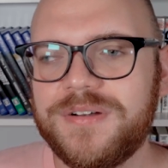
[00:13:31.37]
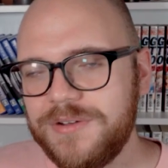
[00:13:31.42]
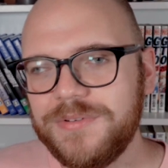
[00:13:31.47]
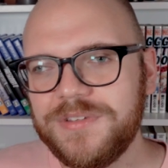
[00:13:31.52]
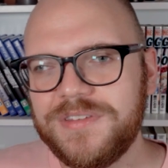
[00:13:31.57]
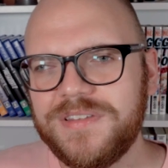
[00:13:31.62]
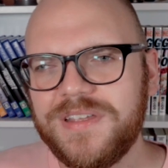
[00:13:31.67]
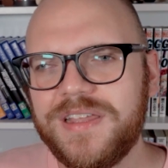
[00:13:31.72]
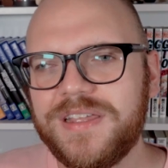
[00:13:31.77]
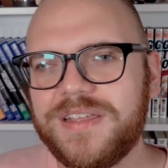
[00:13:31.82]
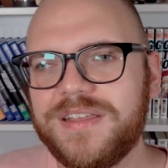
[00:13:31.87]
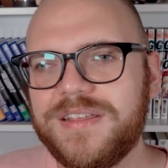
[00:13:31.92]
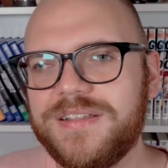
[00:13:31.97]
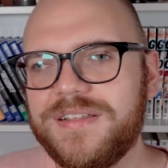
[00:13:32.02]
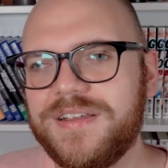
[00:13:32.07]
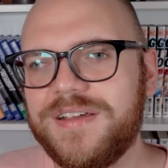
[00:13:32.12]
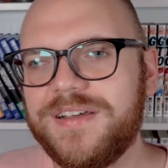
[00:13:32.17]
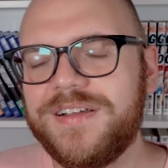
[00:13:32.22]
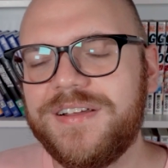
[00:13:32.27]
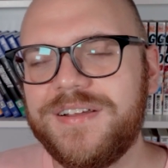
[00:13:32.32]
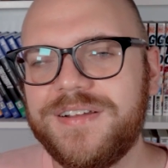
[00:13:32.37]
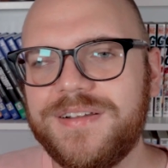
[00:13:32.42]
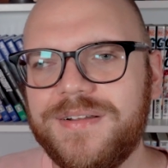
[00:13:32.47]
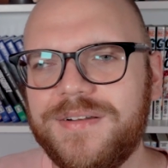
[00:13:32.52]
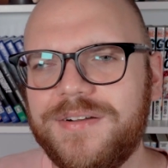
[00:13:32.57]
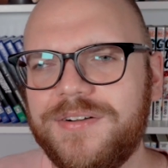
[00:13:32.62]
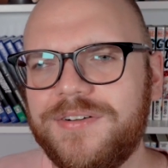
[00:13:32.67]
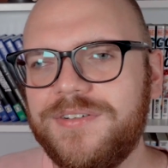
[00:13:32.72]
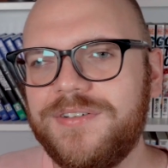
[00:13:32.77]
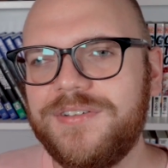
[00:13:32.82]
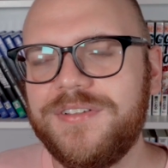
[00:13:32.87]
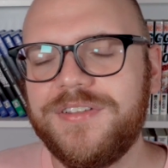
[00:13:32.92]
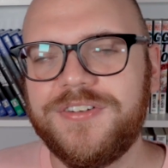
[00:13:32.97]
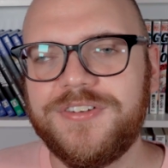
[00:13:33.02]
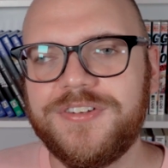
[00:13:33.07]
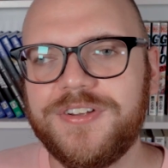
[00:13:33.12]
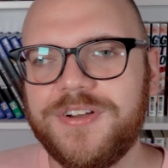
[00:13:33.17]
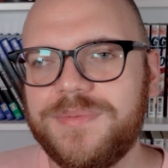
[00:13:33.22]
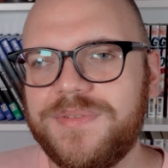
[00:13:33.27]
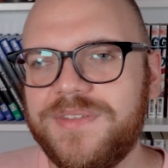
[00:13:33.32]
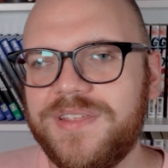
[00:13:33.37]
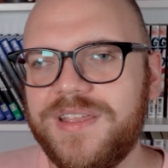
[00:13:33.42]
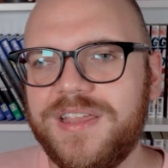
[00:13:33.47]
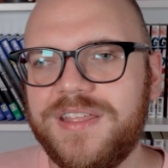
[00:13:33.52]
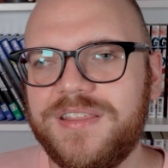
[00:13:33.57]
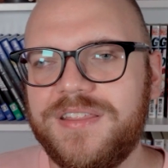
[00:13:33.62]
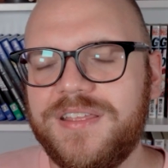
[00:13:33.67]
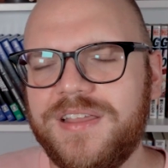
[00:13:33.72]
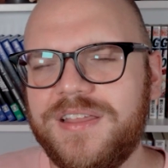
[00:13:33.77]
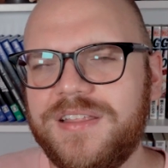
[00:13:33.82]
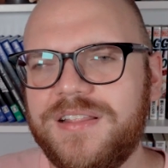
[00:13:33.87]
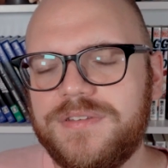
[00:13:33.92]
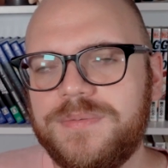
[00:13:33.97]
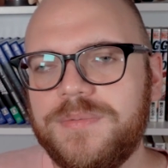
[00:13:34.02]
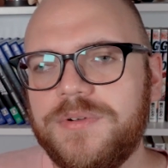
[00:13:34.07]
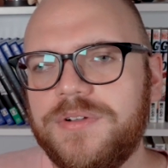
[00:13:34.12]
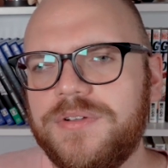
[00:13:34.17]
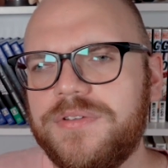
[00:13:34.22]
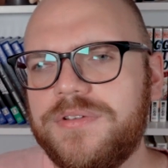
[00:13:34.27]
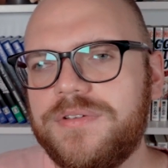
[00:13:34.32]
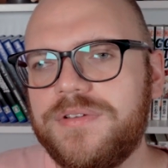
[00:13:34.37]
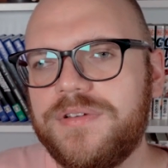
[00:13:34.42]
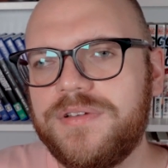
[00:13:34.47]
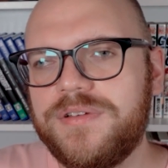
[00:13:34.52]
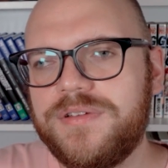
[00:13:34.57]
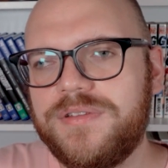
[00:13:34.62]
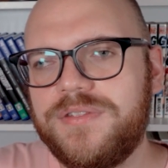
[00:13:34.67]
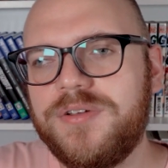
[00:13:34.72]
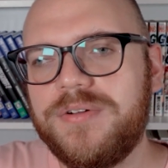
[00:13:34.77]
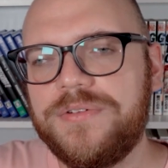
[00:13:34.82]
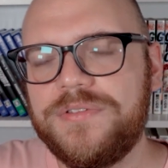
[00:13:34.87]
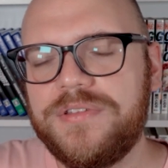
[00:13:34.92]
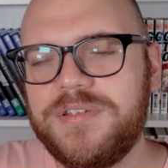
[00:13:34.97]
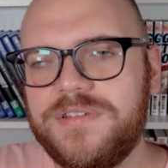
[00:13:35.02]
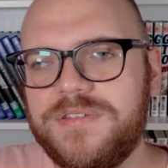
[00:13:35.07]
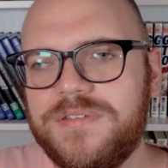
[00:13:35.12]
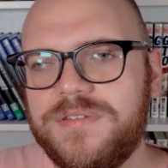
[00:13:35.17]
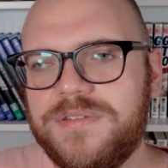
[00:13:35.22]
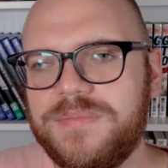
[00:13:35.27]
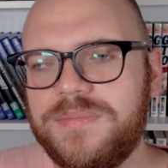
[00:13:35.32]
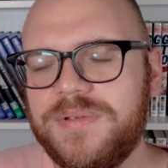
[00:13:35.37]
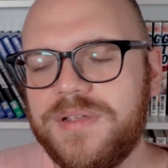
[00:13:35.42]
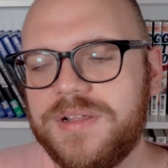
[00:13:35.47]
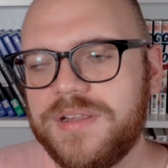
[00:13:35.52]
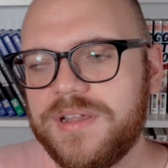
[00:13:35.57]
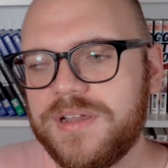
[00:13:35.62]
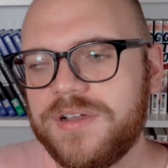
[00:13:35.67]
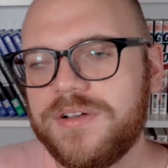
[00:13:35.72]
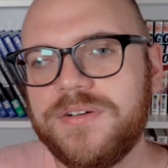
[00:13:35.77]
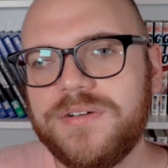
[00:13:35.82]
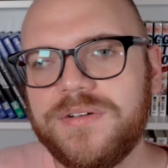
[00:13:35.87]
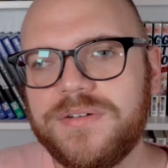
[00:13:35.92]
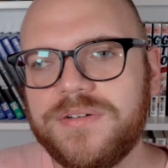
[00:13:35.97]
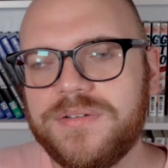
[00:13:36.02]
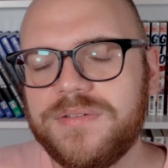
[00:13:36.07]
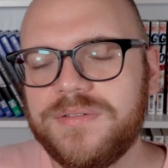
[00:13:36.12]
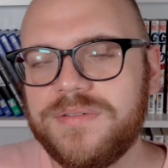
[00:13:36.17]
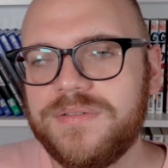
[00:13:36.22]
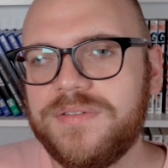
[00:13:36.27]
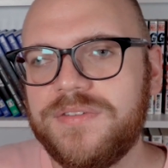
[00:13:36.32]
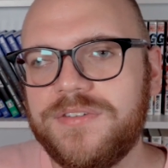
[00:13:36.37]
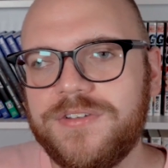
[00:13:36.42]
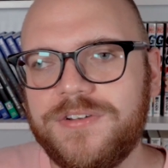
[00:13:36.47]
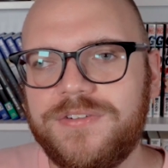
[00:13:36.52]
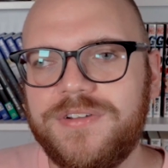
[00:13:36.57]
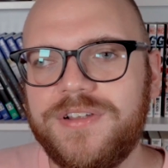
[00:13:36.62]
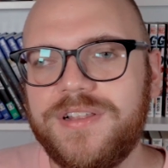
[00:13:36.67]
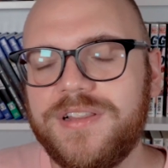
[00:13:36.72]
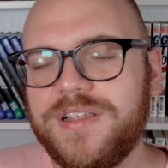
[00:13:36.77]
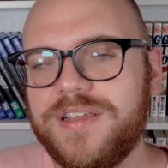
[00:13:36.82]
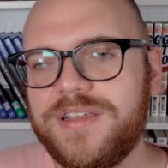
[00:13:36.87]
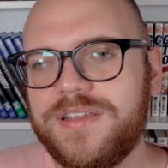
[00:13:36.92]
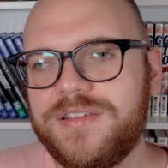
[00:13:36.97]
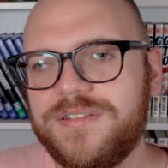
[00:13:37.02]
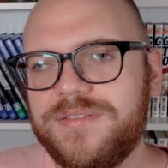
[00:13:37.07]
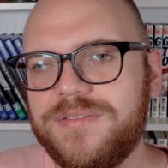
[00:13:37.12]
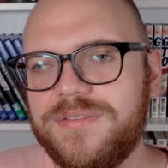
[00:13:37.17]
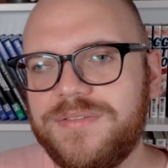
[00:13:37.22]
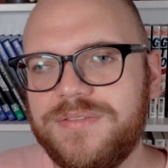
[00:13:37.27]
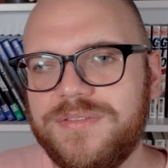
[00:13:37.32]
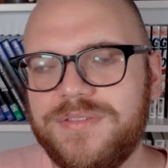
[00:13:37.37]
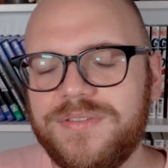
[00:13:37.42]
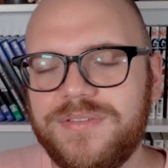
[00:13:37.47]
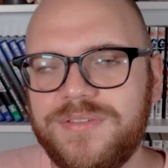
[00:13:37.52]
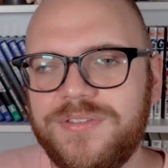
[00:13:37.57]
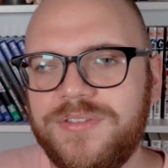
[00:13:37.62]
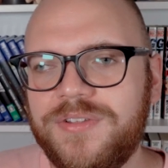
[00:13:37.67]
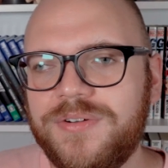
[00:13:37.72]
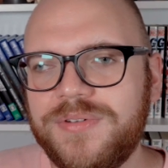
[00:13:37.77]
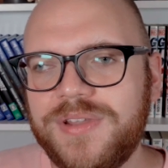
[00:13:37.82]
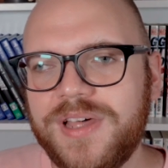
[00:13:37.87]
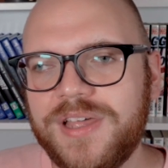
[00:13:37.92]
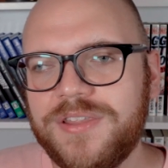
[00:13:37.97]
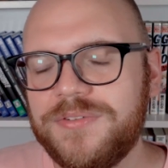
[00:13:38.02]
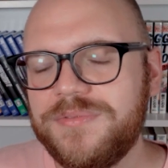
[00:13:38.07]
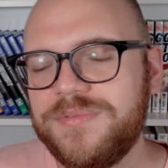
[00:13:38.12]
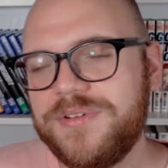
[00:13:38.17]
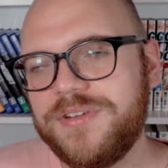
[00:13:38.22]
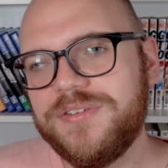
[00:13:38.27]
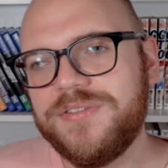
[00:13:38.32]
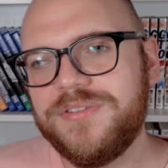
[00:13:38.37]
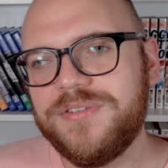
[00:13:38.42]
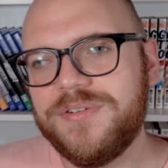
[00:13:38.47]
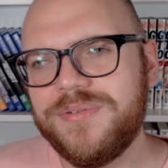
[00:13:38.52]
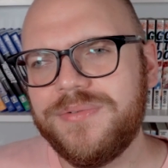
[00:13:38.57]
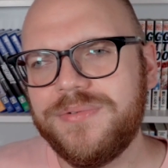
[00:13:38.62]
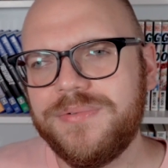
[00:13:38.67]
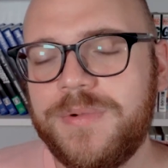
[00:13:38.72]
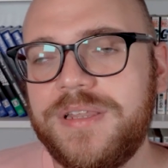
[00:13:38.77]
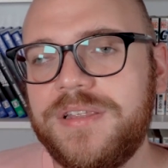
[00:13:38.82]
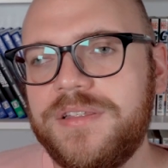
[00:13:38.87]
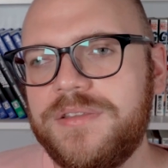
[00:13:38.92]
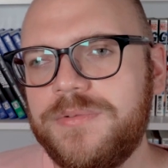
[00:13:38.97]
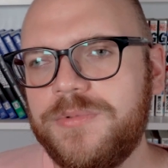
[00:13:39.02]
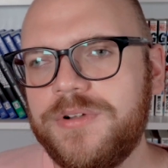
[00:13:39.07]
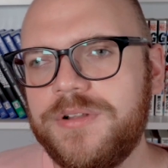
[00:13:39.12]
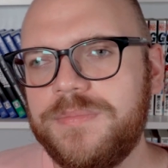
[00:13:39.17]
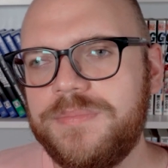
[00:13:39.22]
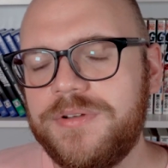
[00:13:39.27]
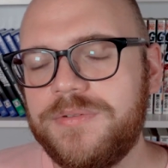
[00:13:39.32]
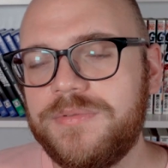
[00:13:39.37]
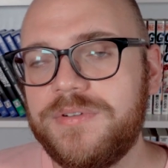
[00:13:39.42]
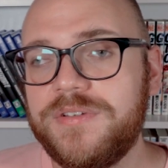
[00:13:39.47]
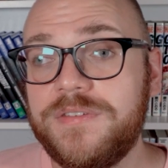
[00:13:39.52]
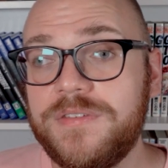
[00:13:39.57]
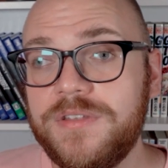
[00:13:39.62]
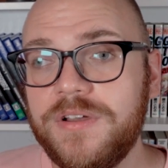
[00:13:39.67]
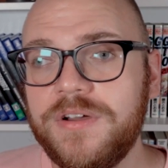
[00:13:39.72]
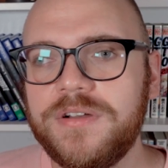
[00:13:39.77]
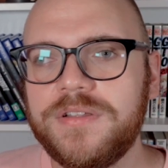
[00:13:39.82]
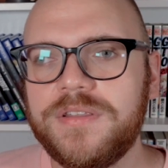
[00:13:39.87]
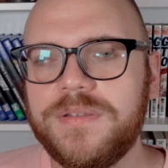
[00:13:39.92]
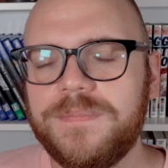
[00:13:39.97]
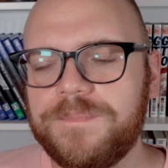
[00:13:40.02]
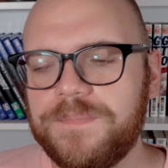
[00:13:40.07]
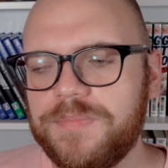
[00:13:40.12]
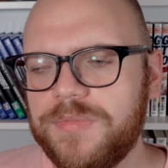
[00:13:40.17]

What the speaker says: It was like all the shops had small notice being like, oh, sorry, like no natto, we don't know when it will be restocked.